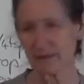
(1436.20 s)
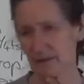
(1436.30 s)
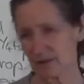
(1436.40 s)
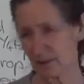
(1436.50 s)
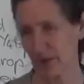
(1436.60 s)

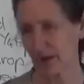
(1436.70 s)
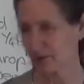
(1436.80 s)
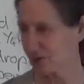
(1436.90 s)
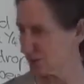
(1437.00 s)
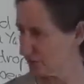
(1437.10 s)
He was
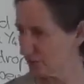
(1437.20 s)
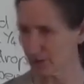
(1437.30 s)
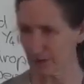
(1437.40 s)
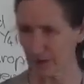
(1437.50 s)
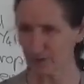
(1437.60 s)
about
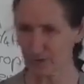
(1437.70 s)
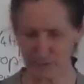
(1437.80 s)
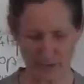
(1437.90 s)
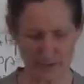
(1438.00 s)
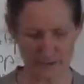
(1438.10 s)
2 and
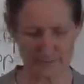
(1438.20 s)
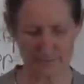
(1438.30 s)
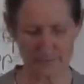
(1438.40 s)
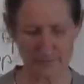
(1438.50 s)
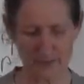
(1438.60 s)
3.
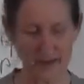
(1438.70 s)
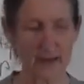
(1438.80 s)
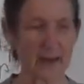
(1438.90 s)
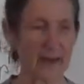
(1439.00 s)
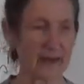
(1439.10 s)

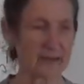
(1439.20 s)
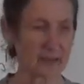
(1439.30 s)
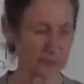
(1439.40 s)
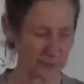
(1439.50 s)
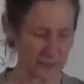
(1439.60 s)
And
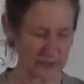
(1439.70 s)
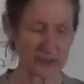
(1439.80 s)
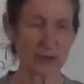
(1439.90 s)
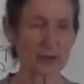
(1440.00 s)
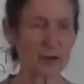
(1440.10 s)
I'd put a
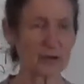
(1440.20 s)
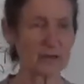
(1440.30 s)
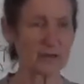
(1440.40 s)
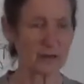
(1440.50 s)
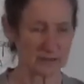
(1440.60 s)
sock
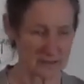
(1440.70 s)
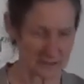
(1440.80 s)
on and I'd